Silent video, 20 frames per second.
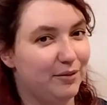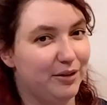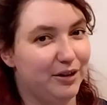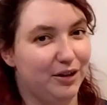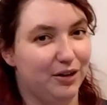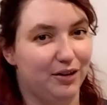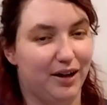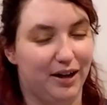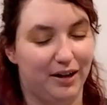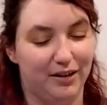that we
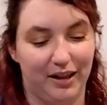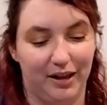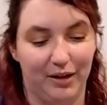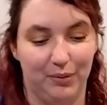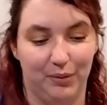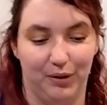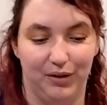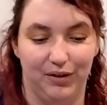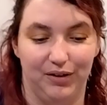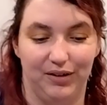know how they
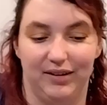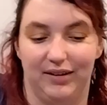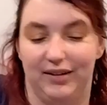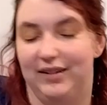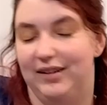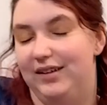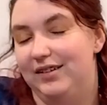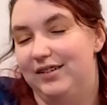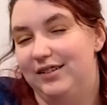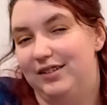work,
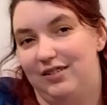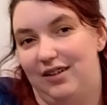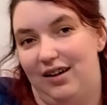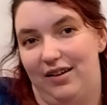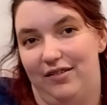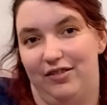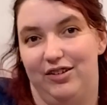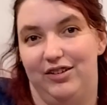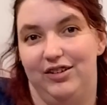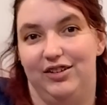let's
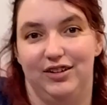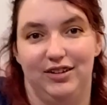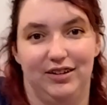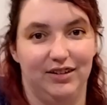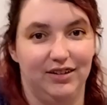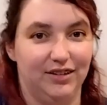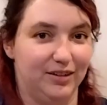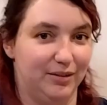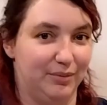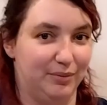dive into
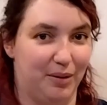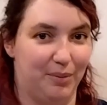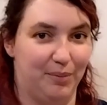tip